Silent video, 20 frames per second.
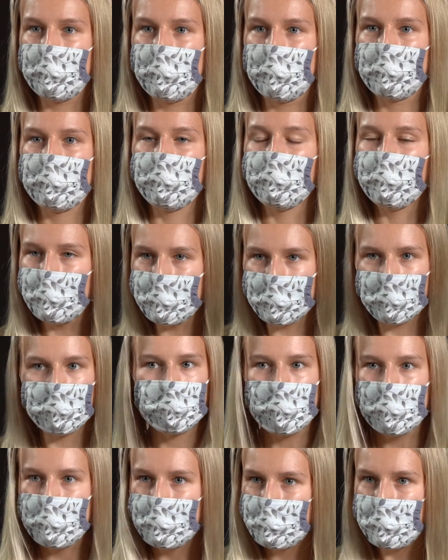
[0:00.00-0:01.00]
like the
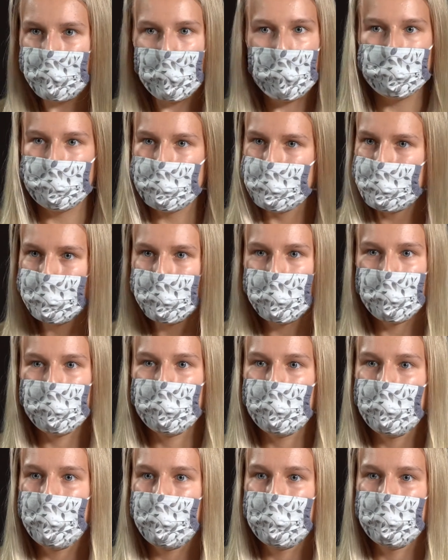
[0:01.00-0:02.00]
welcoming
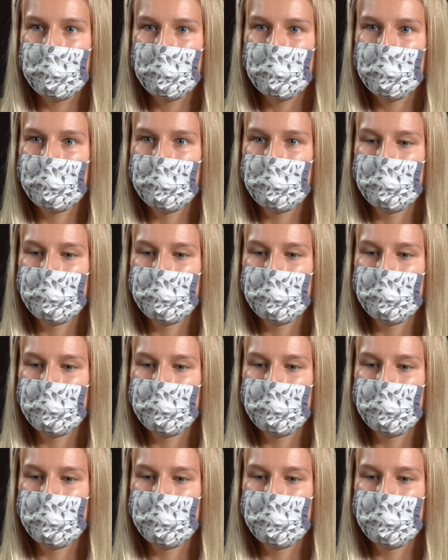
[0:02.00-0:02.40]
atmosphere and